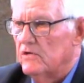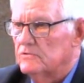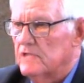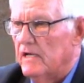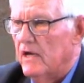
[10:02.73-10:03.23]

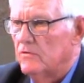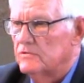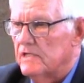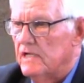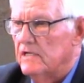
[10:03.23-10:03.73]
the, owns
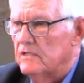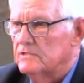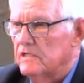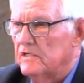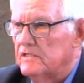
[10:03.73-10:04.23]
the hills
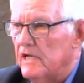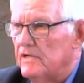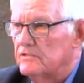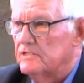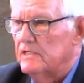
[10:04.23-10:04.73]
and the
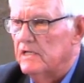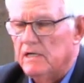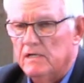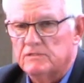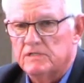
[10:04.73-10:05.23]
taters in the
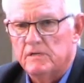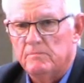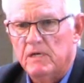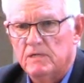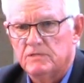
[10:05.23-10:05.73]
hills and the
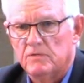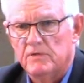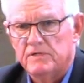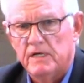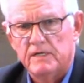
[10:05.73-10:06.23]
bugs on the
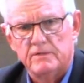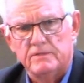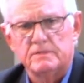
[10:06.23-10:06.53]
taters.